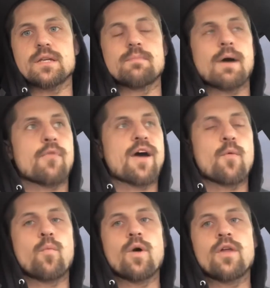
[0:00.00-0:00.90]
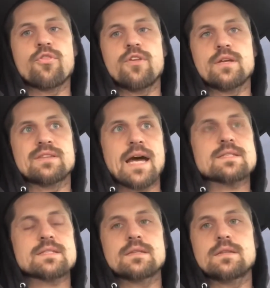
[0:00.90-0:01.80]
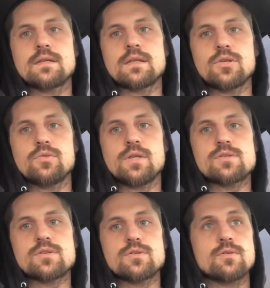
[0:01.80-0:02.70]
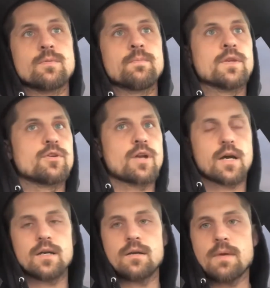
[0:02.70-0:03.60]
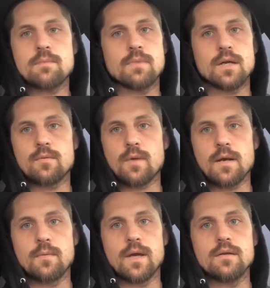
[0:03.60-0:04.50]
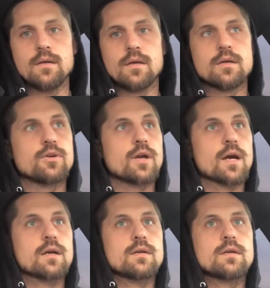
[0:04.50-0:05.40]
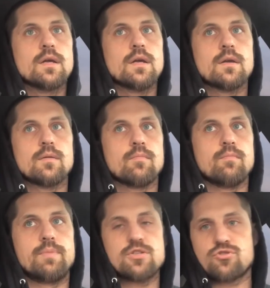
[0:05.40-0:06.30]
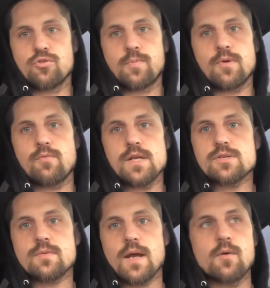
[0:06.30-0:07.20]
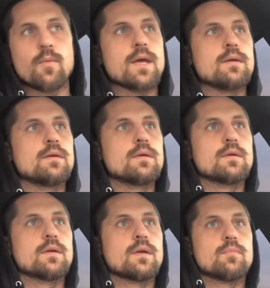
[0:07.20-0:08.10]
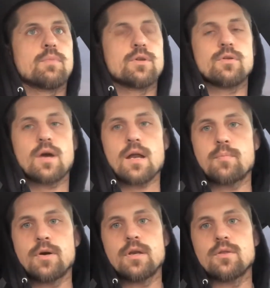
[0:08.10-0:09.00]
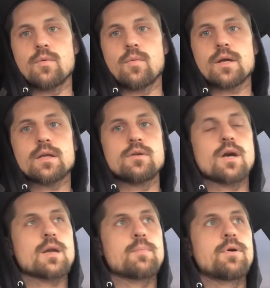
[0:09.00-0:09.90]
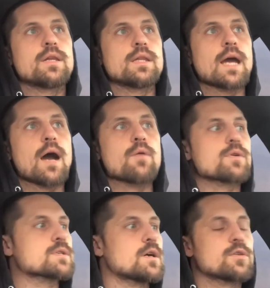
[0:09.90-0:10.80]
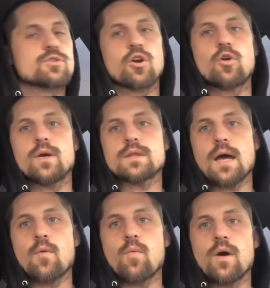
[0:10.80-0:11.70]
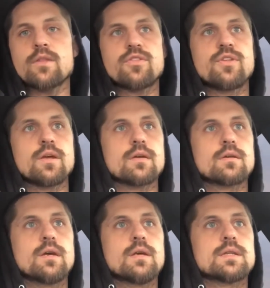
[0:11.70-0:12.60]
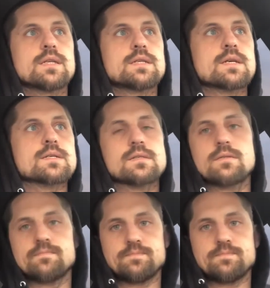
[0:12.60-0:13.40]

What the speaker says: about that one thing, that's the thing that you need to do. You're not going to make money right away. You're not going to be super rich right away. But you got to put in the work and you got to put in the hours to quit that one thing that doesn't